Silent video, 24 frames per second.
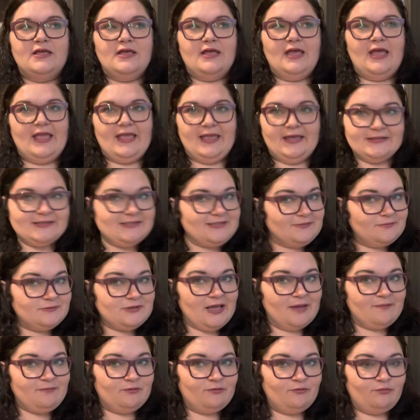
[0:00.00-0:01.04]
and some
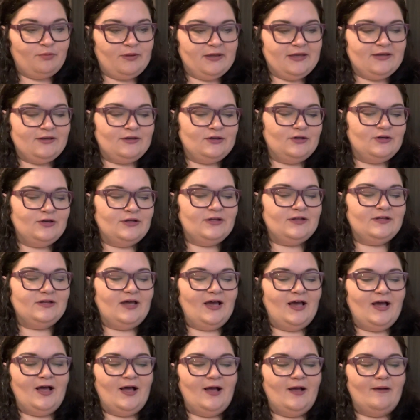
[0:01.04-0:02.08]
type of baked good,
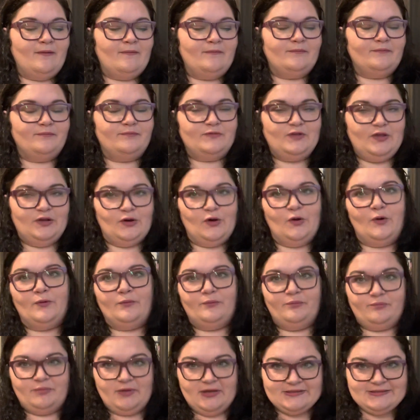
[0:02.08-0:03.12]
um, you
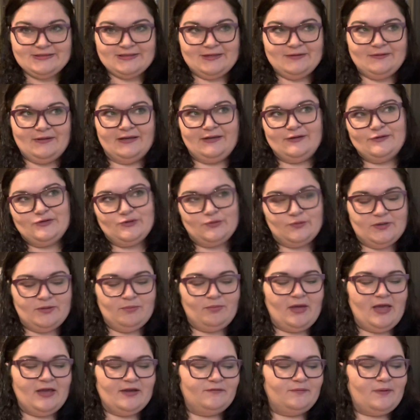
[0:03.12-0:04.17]
know, basically like a sweet
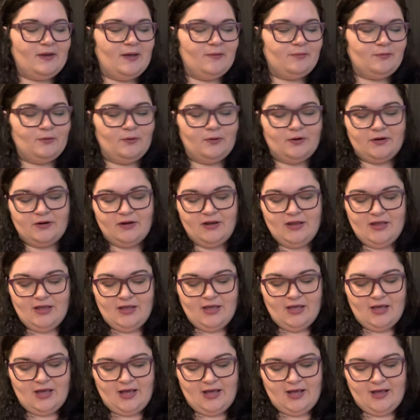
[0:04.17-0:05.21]
bag of popcorn.
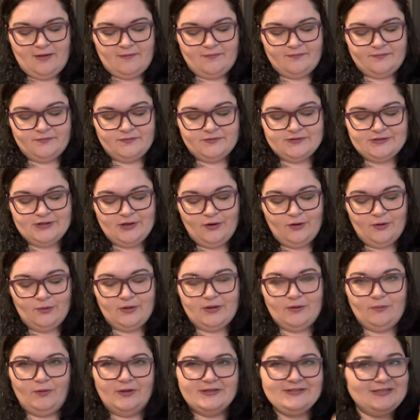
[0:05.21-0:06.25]
Um, so
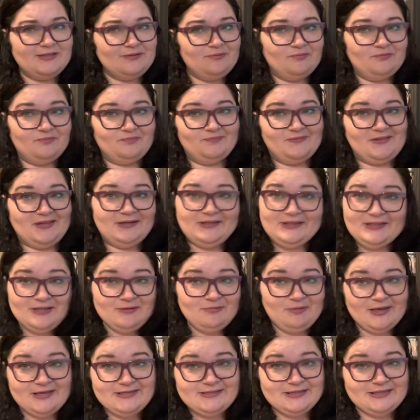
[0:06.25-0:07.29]
it wasn't anything
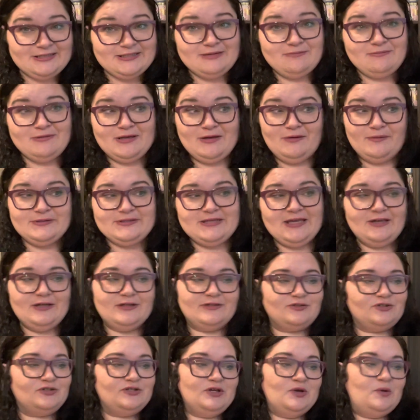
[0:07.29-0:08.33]
basic to me. It was
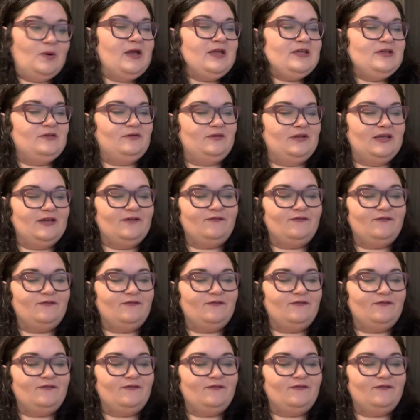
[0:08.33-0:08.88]
actually quite unique